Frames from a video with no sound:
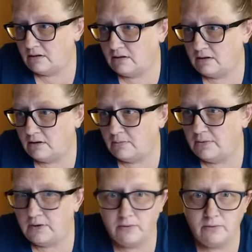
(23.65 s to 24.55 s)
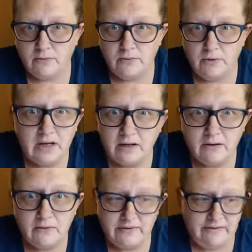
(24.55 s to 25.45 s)
I'll be right
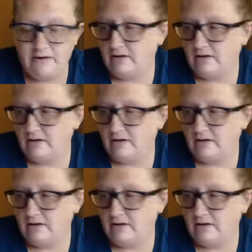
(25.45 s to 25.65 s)
with you.